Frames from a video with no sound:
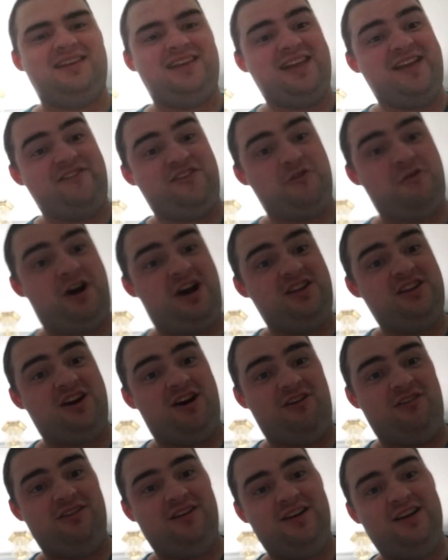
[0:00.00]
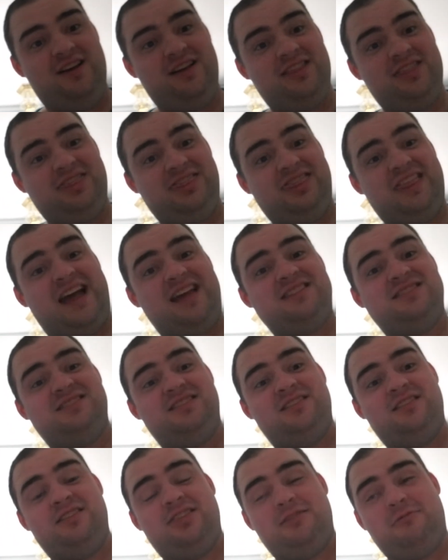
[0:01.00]
If you want to know, that's
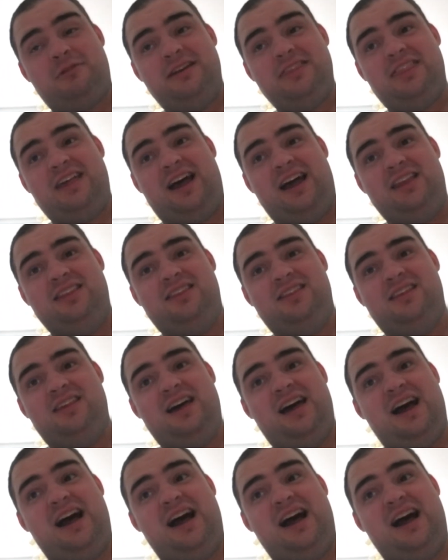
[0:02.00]
the way that